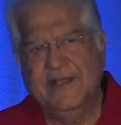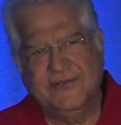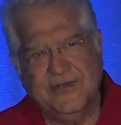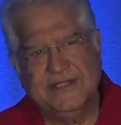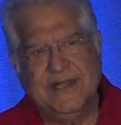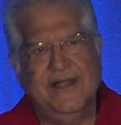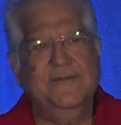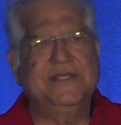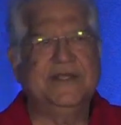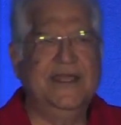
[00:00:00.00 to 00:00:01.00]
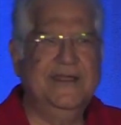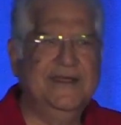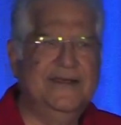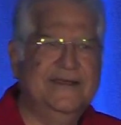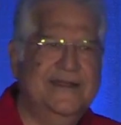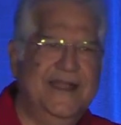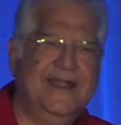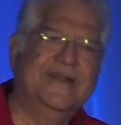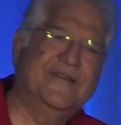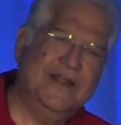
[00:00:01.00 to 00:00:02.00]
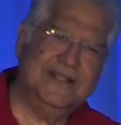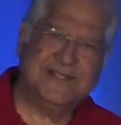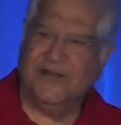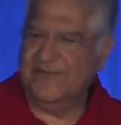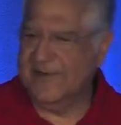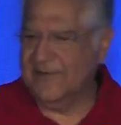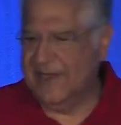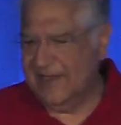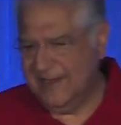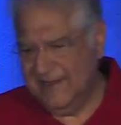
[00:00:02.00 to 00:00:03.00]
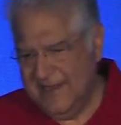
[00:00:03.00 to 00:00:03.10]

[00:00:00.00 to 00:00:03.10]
So I said, let me stay here and try this out for a while,